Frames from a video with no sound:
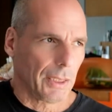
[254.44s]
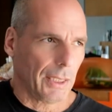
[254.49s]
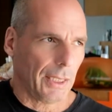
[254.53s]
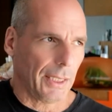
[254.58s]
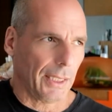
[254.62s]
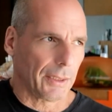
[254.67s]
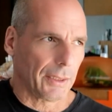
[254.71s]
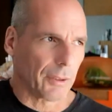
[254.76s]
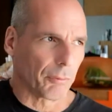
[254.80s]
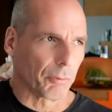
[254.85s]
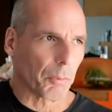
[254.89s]

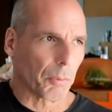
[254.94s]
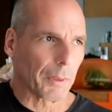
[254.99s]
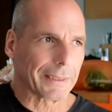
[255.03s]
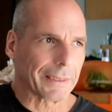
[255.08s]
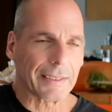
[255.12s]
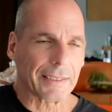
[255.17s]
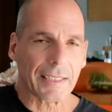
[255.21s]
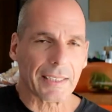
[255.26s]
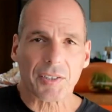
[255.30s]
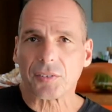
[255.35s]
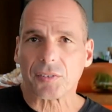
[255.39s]
and of what
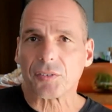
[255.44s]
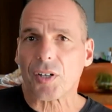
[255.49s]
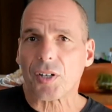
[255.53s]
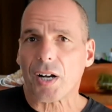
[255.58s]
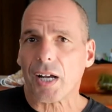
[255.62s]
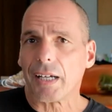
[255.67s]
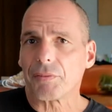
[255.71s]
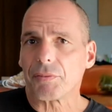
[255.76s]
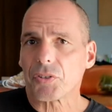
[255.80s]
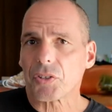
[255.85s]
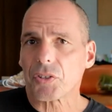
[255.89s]
it is that
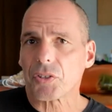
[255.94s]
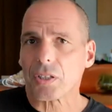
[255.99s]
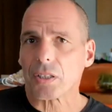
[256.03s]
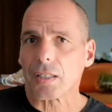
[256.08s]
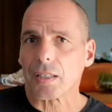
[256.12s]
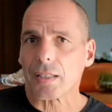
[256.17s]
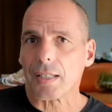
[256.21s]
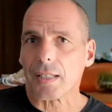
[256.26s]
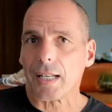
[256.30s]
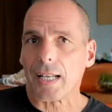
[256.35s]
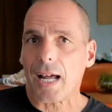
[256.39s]
drives
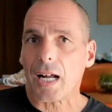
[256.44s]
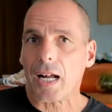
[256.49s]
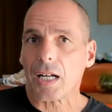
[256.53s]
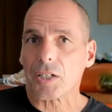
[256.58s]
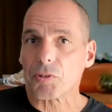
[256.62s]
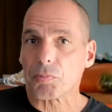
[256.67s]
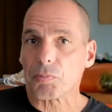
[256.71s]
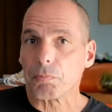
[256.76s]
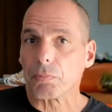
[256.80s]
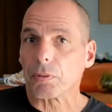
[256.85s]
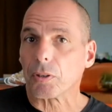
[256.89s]
the
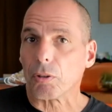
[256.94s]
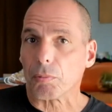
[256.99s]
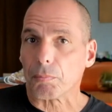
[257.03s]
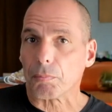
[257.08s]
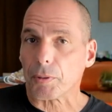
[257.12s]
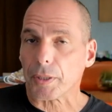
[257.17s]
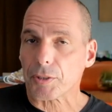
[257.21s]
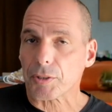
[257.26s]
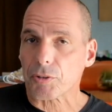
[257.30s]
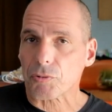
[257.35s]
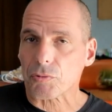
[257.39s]
large
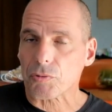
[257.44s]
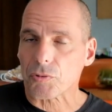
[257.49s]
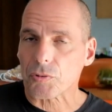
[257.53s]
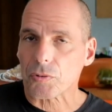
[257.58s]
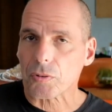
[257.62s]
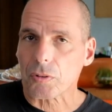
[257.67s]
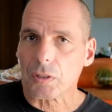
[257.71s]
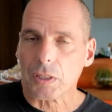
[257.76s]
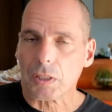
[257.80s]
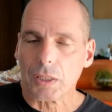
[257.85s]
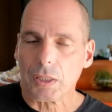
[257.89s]
corporations.
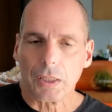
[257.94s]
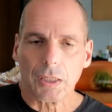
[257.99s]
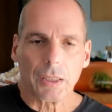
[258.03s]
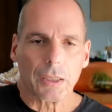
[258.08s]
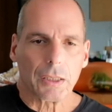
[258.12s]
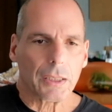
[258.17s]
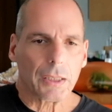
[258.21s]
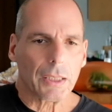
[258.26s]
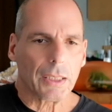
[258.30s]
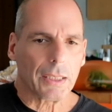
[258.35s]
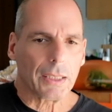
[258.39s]

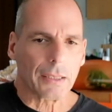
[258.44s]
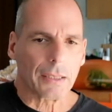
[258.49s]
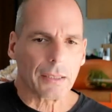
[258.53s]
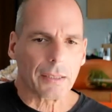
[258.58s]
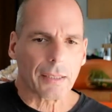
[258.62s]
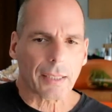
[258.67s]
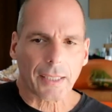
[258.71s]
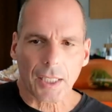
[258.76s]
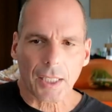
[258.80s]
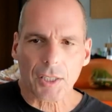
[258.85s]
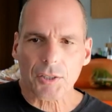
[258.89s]
In
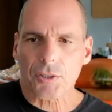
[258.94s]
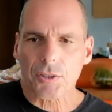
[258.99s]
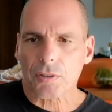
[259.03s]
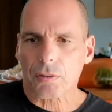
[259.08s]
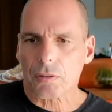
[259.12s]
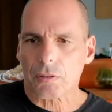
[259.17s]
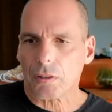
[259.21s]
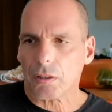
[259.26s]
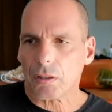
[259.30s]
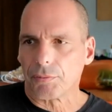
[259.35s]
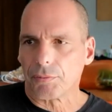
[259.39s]
the
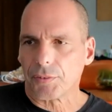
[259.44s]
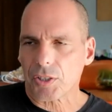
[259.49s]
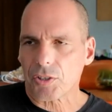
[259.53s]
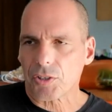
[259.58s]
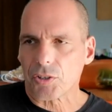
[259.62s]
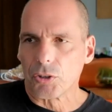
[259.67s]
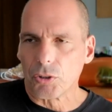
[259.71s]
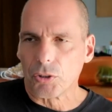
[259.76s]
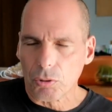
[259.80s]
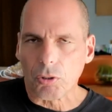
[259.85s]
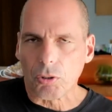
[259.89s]
case of this
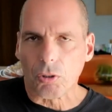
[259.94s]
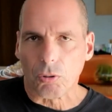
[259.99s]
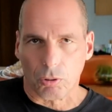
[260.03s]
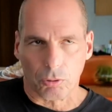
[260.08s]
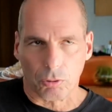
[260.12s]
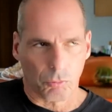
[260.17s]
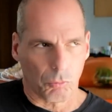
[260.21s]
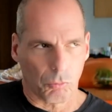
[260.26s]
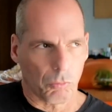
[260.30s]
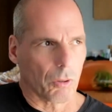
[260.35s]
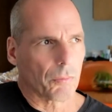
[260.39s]
new
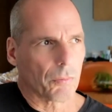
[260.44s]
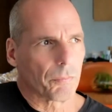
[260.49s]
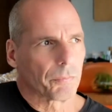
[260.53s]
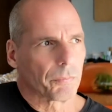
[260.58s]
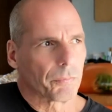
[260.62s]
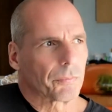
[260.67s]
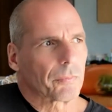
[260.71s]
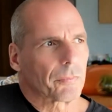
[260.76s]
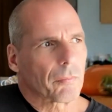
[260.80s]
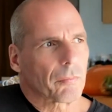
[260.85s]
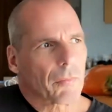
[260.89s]
Cold War,
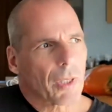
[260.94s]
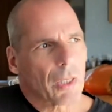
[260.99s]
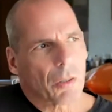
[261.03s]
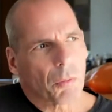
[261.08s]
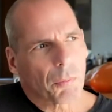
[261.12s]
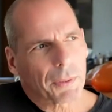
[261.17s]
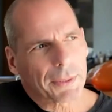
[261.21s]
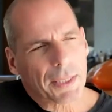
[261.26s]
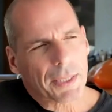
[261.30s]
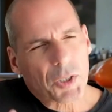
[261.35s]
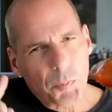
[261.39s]

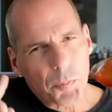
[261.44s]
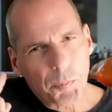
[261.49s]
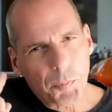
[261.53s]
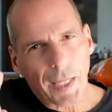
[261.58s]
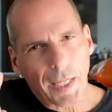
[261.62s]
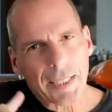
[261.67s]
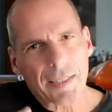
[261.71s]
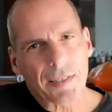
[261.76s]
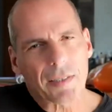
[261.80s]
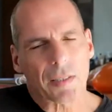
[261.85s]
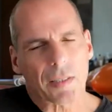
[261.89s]
what
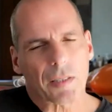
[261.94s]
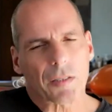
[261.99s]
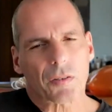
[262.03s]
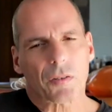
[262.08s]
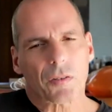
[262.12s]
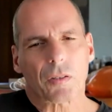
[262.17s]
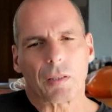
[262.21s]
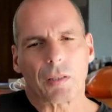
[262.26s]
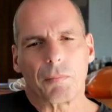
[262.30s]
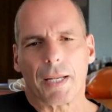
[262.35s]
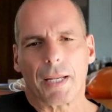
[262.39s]
explains
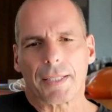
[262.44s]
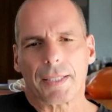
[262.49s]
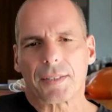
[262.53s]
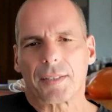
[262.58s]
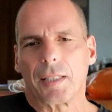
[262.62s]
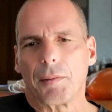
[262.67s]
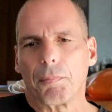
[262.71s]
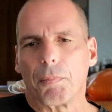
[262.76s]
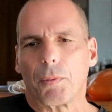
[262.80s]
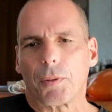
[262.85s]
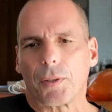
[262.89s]
this immense
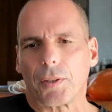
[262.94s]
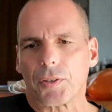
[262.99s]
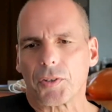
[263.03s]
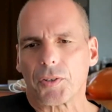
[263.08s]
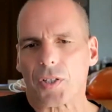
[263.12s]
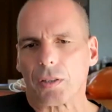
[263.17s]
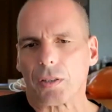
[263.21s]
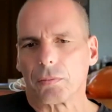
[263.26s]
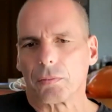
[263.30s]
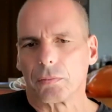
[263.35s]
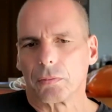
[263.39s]

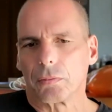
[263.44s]
hypocrisy?